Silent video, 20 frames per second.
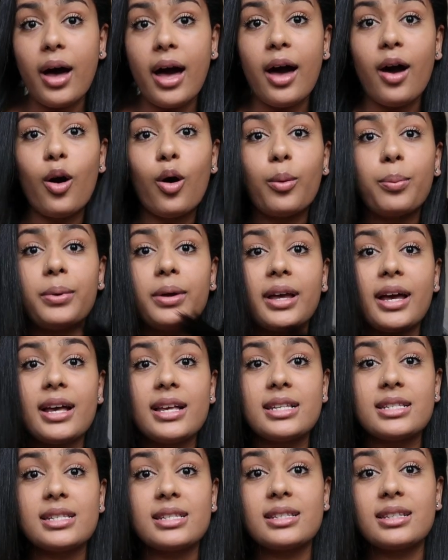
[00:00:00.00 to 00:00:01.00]
I hope you
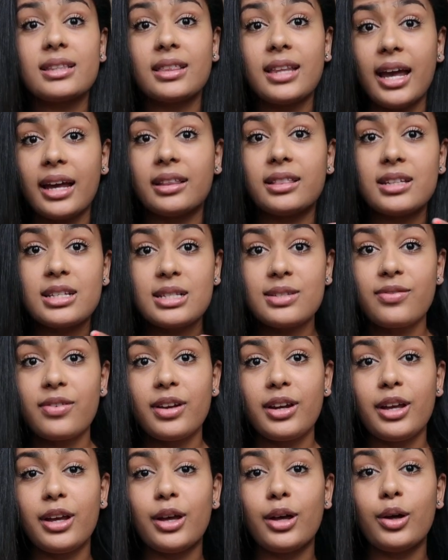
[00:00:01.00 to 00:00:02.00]
guys like this
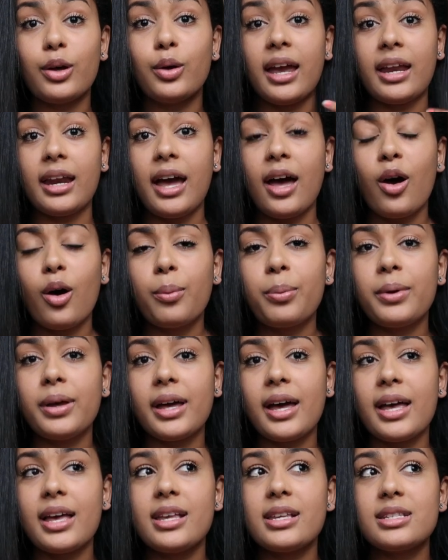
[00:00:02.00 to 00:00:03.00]
video and I hope you
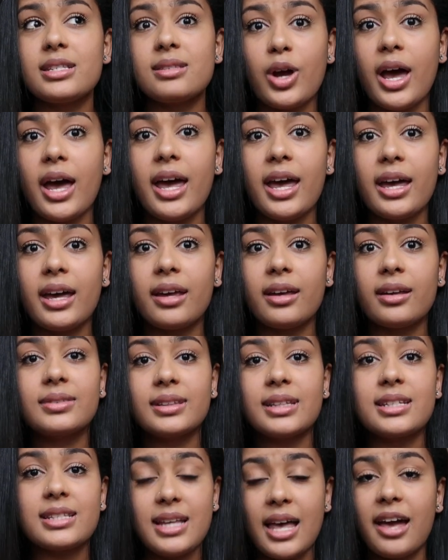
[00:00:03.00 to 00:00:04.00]
guys try
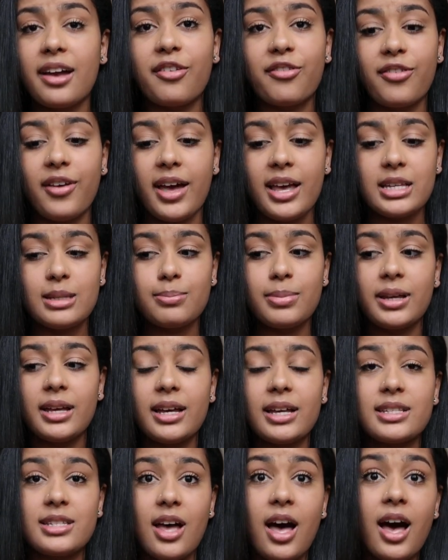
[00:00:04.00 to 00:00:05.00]
this egg fast because